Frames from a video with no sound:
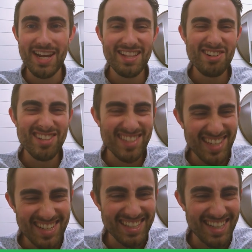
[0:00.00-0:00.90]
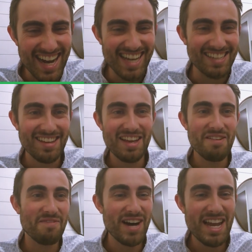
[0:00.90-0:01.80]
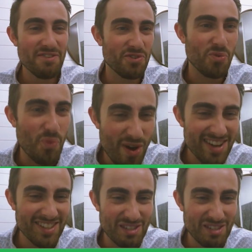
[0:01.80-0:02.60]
There are 6 guys vying for one